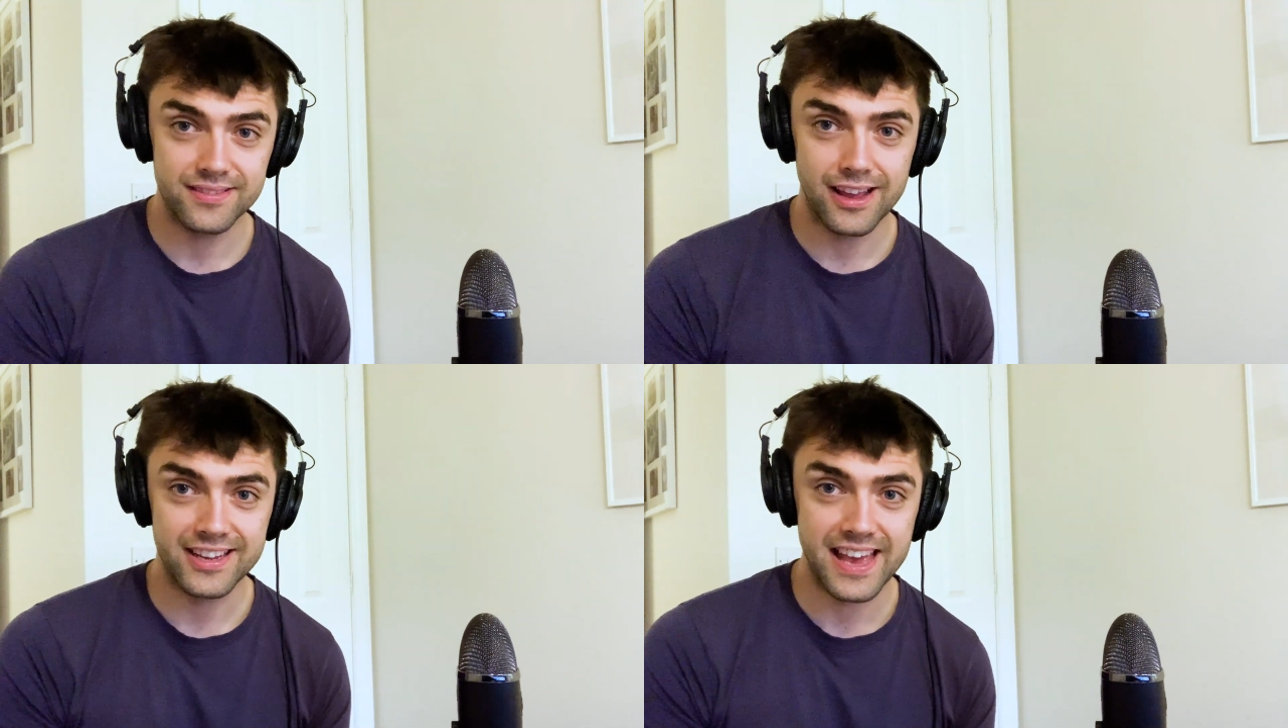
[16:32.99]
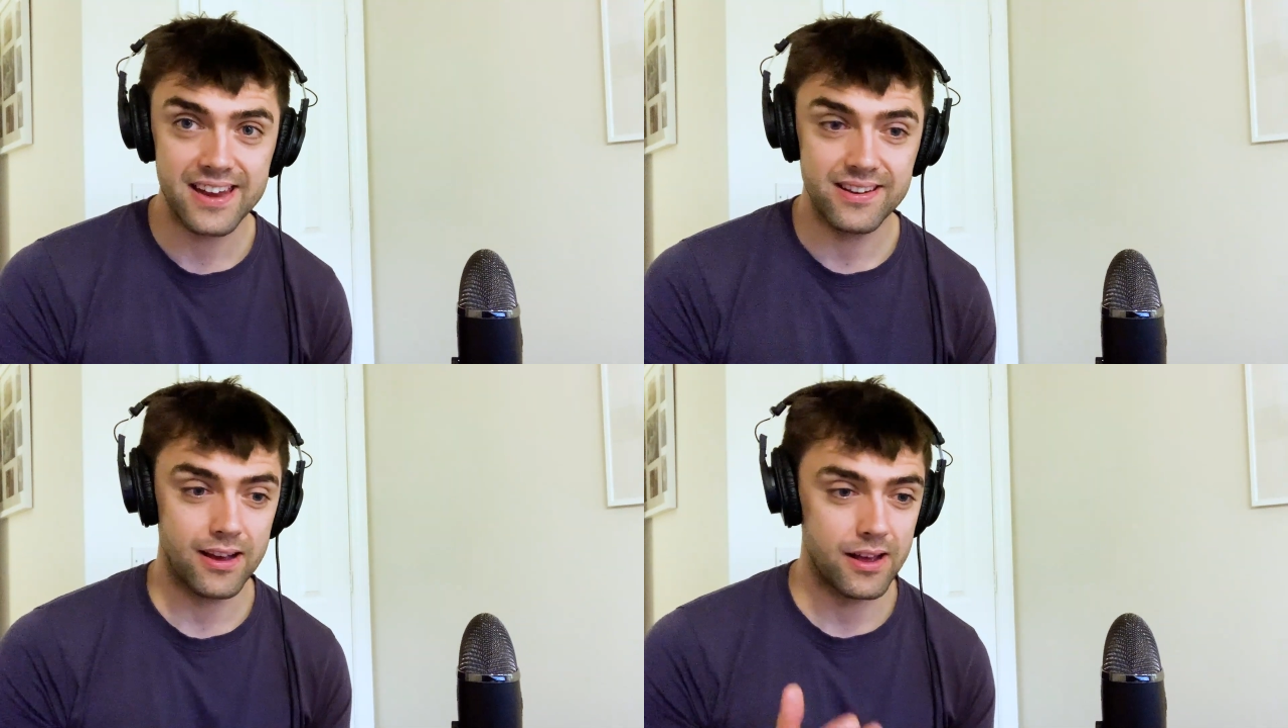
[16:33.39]

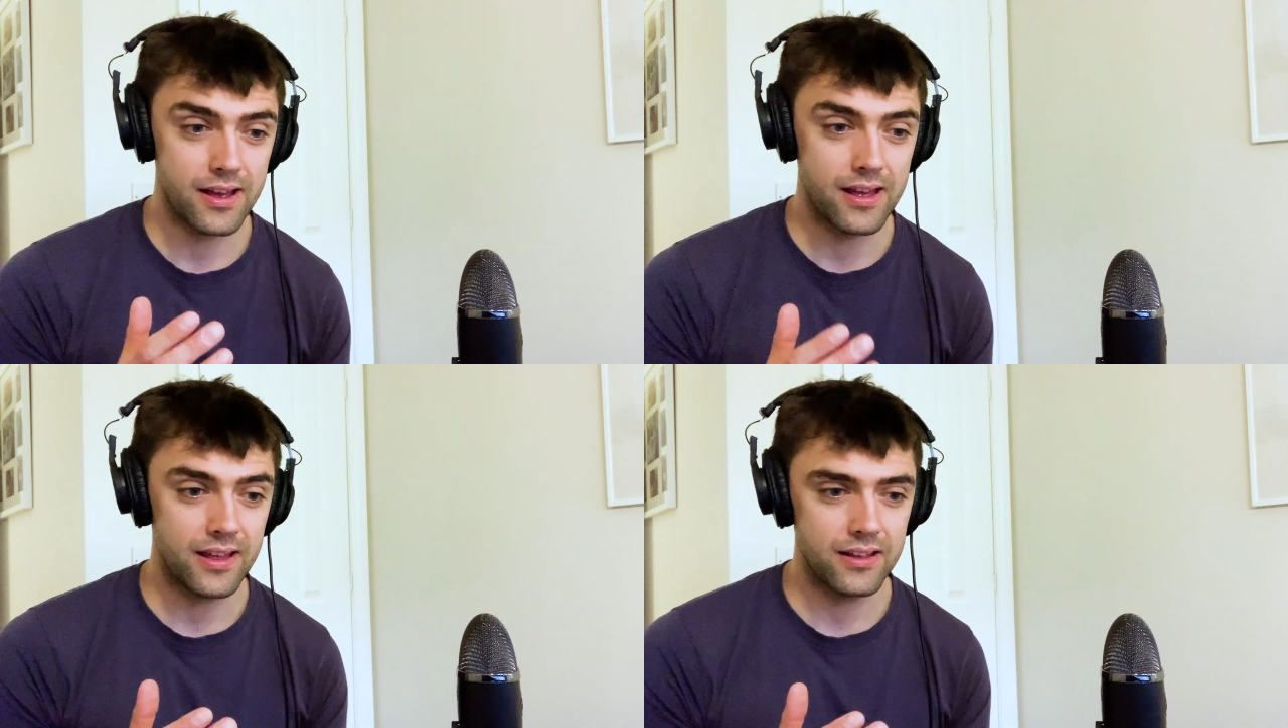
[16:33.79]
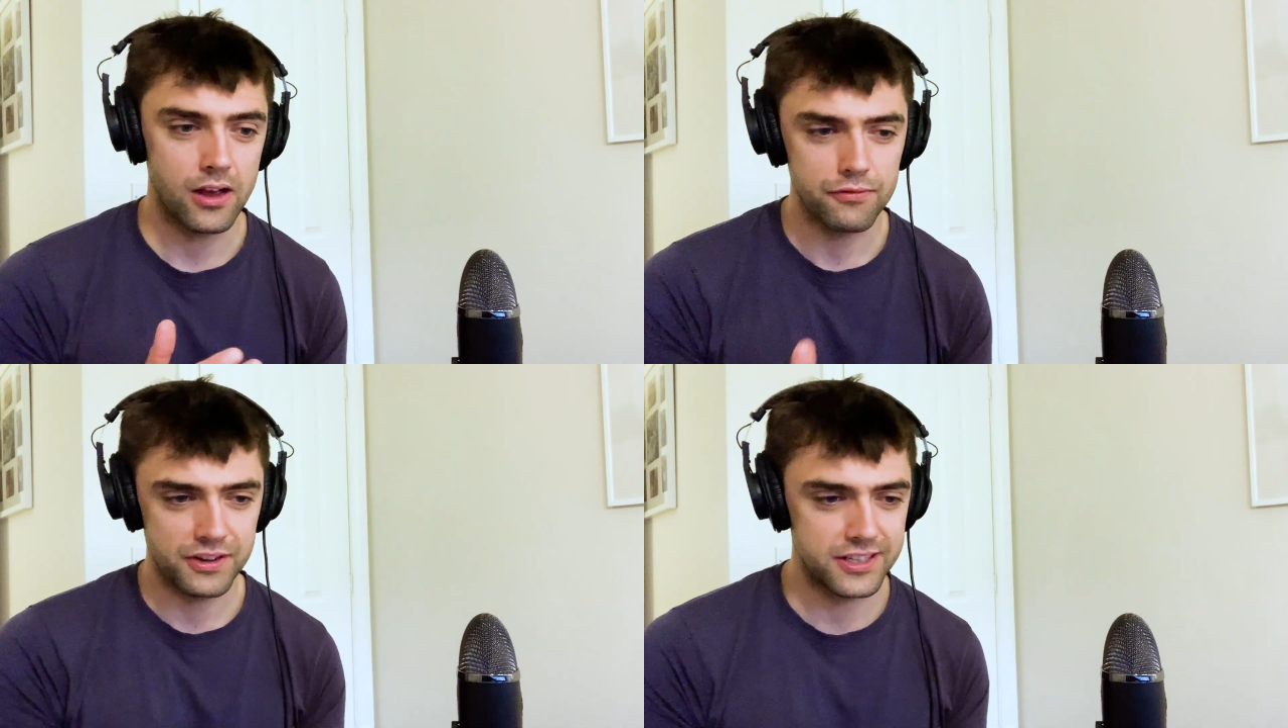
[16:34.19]
Again,
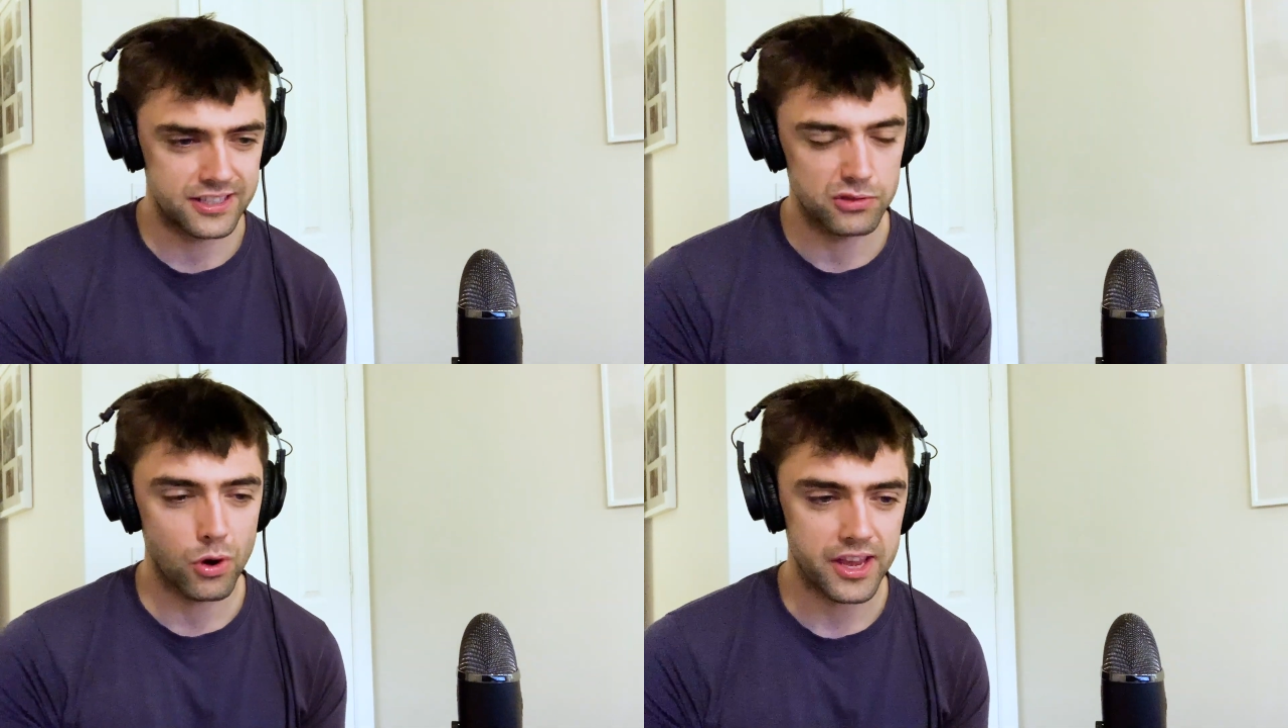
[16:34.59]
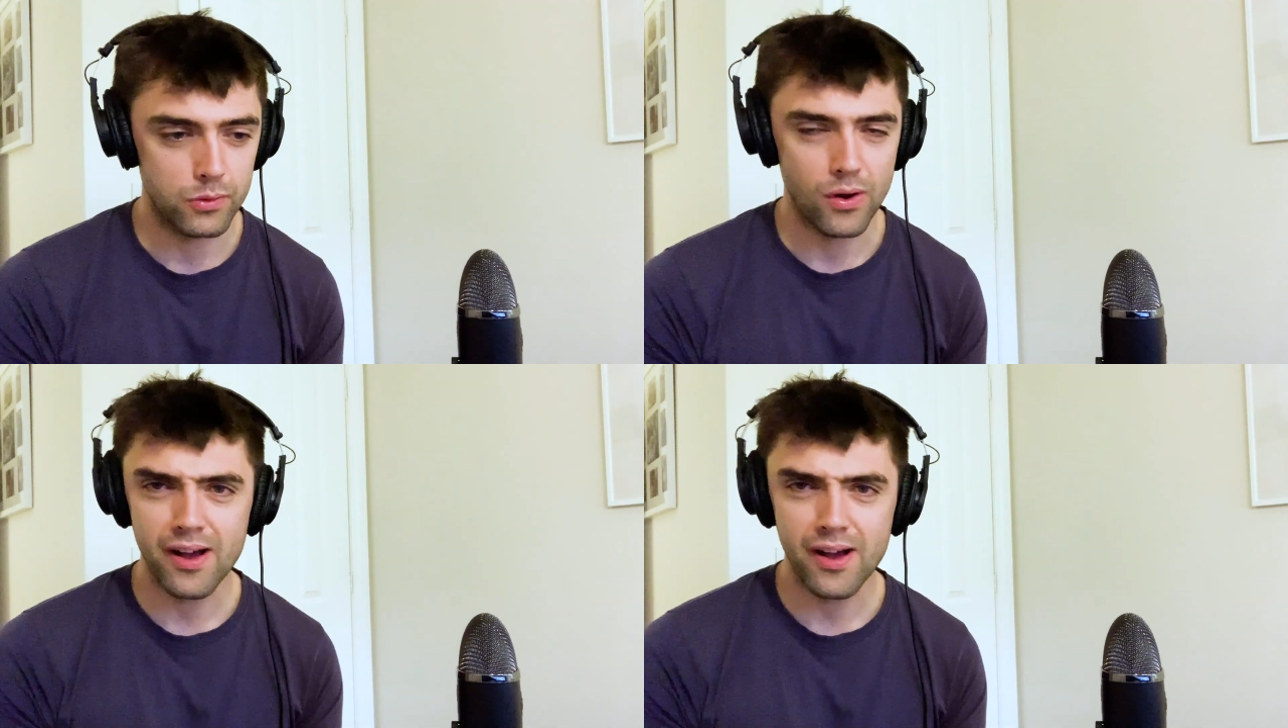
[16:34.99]
hopefully this is working well.